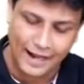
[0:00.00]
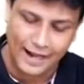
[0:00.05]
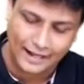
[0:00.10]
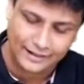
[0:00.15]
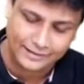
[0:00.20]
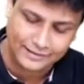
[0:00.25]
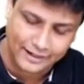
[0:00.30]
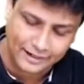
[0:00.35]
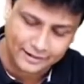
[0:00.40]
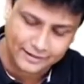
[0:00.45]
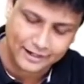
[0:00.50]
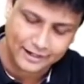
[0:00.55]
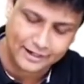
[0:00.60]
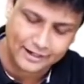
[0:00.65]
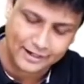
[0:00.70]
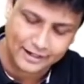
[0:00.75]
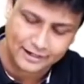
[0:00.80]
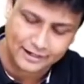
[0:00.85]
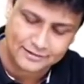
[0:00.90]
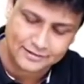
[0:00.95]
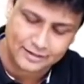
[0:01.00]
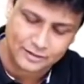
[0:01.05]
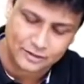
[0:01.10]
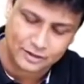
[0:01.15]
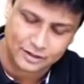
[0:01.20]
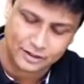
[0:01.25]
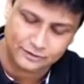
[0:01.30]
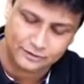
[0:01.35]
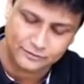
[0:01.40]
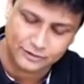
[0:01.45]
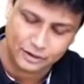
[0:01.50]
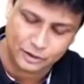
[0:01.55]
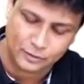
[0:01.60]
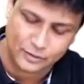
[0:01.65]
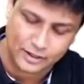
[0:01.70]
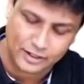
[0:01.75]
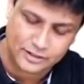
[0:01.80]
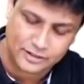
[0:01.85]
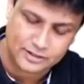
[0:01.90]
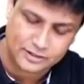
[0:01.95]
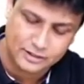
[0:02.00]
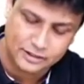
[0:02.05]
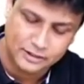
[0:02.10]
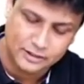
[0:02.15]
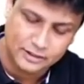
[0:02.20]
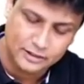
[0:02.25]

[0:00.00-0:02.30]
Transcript: And that canal is actually referred to as